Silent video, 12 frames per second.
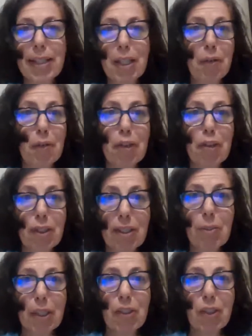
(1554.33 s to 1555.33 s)
Like, if in
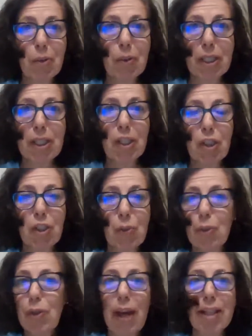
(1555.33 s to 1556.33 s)
6 months I ran into
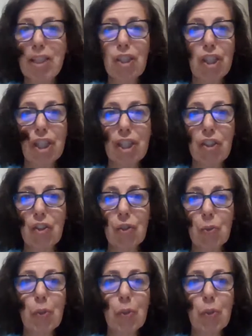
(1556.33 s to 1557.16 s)
you and you hadn't changed,